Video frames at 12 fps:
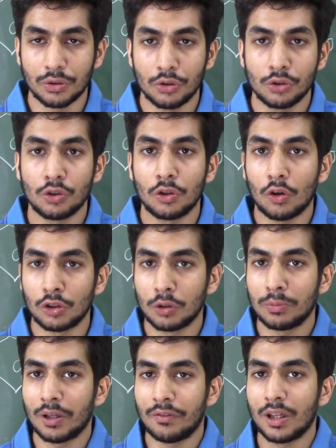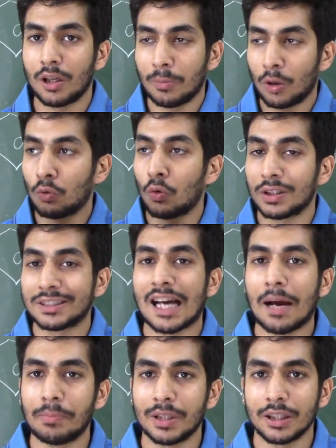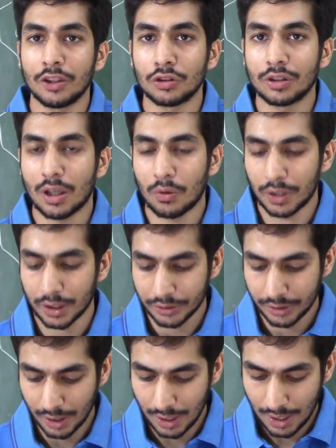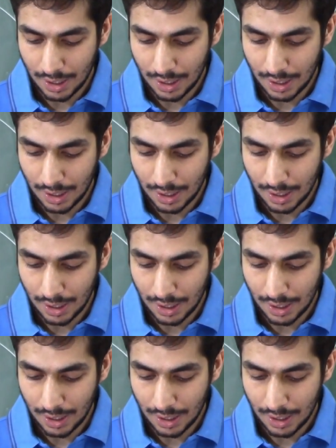So you should also be aware about what is happening in your surroundings.